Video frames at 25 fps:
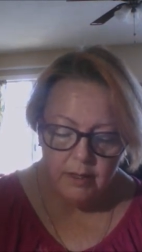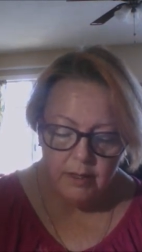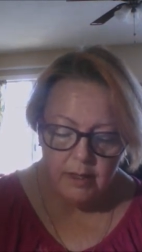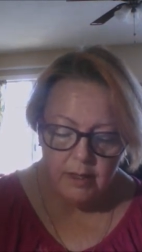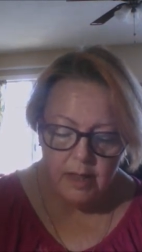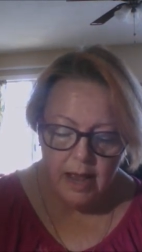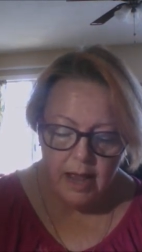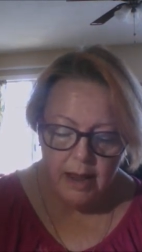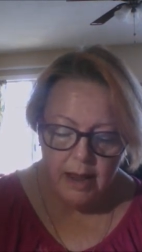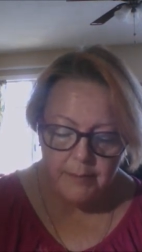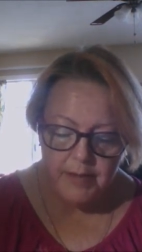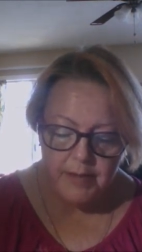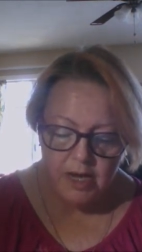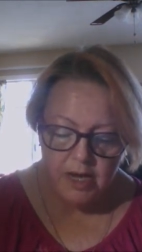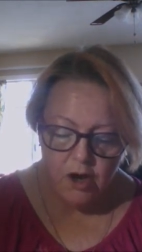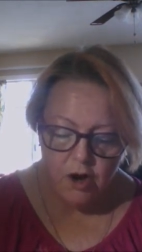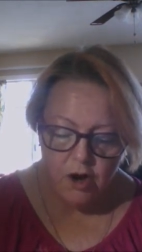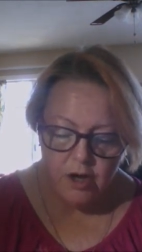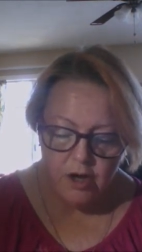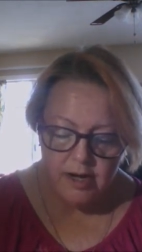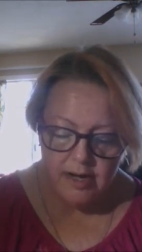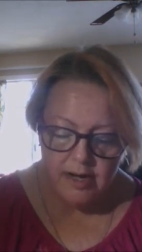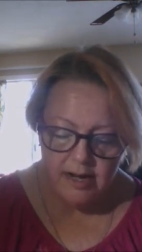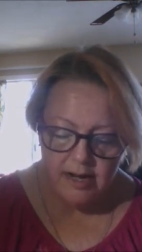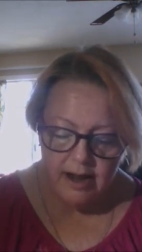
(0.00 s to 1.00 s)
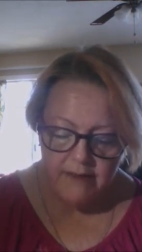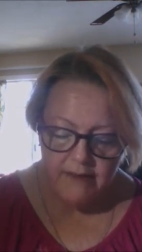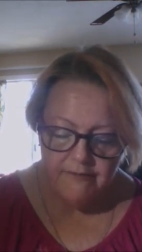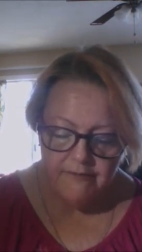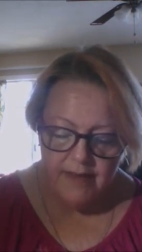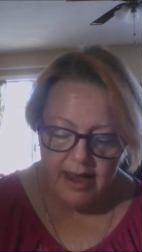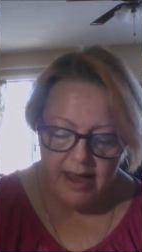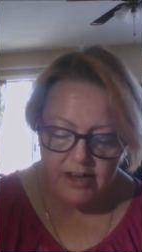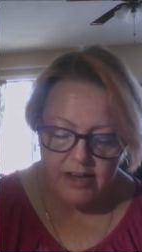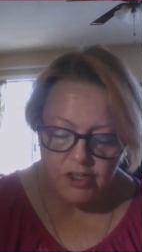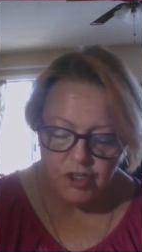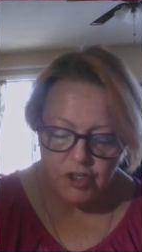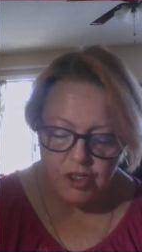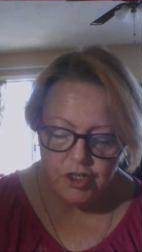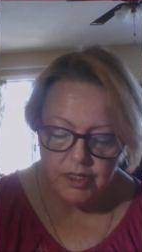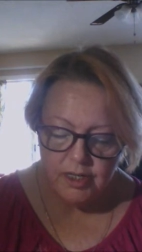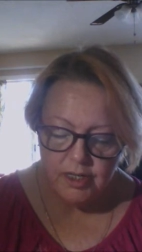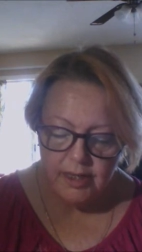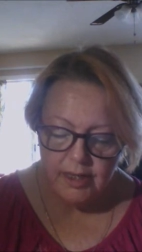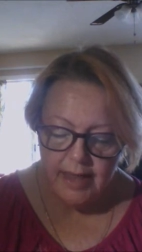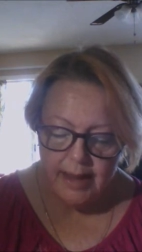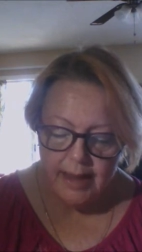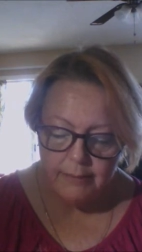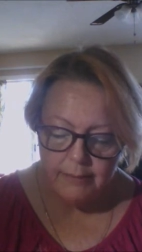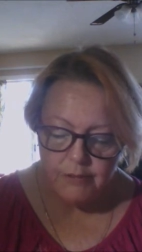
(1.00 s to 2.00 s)
Climbing on it, I fashioned
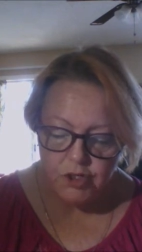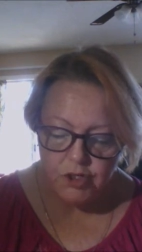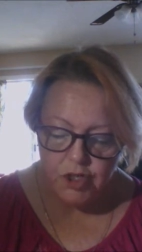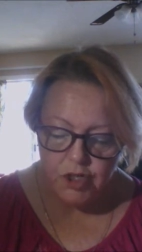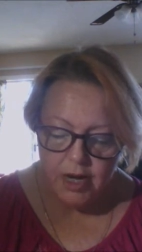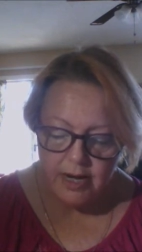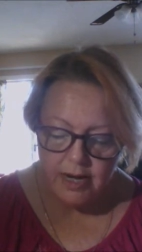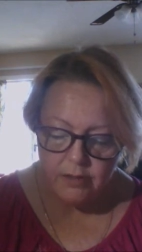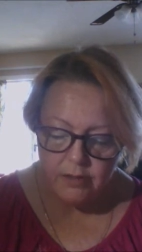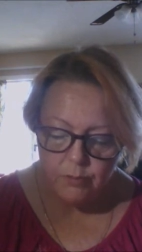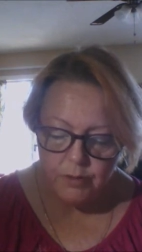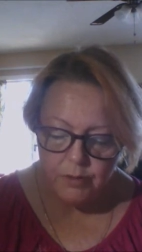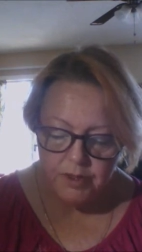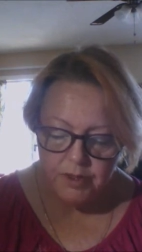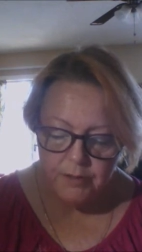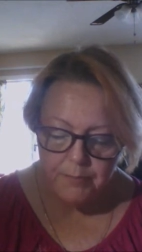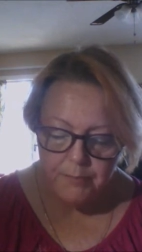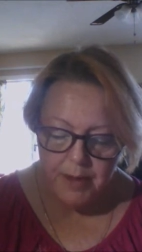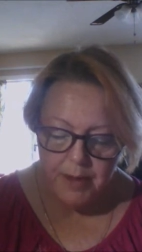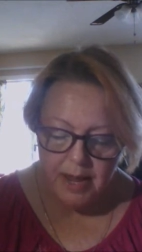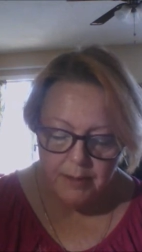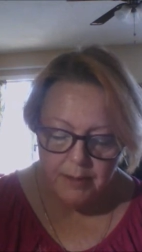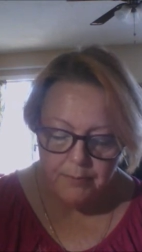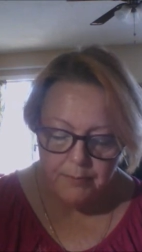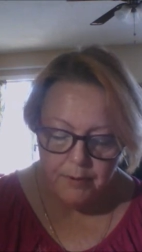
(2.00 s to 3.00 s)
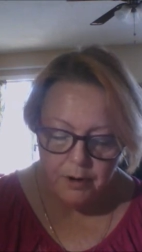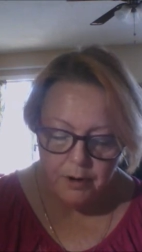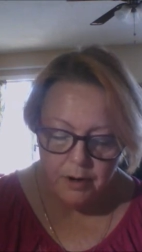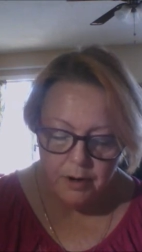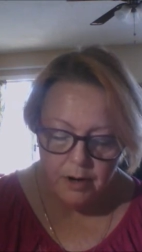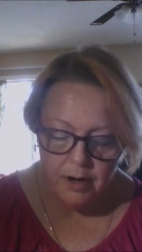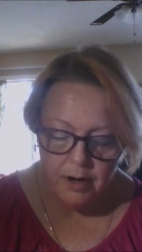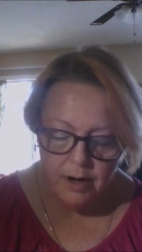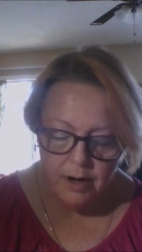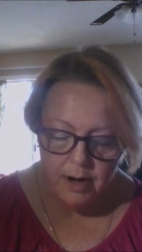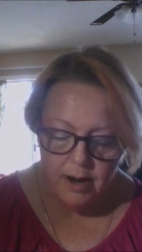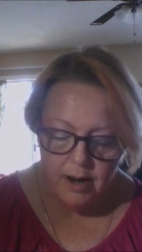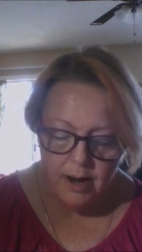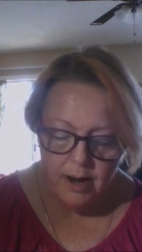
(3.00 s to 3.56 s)
a lampshade with the paper.